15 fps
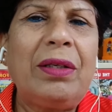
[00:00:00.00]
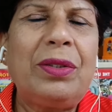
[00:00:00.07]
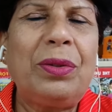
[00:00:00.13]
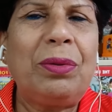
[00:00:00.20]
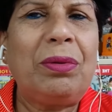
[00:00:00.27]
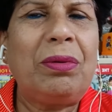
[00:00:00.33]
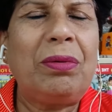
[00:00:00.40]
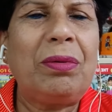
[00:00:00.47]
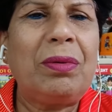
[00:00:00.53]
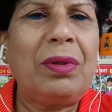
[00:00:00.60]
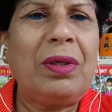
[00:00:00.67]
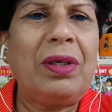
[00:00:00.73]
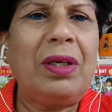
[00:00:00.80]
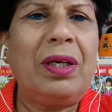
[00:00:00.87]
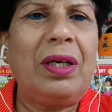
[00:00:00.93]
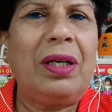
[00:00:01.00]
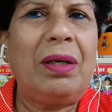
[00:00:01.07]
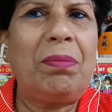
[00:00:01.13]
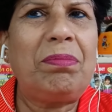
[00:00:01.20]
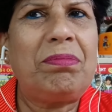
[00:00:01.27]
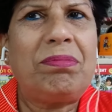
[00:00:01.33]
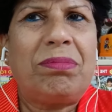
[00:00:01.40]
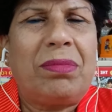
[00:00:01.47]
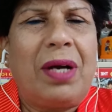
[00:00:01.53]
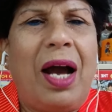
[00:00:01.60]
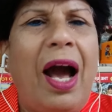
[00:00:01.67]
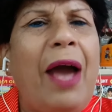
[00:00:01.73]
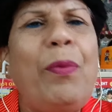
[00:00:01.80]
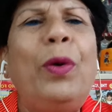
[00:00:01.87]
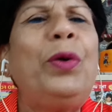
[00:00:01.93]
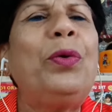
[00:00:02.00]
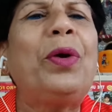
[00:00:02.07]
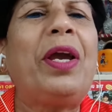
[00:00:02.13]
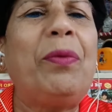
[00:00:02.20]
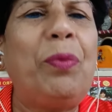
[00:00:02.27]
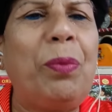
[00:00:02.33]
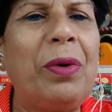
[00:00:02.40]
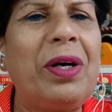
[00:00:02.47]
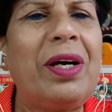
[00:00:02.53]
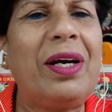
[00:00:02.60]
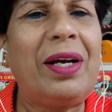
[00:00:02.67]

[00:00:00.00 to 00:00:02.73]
So I want to give,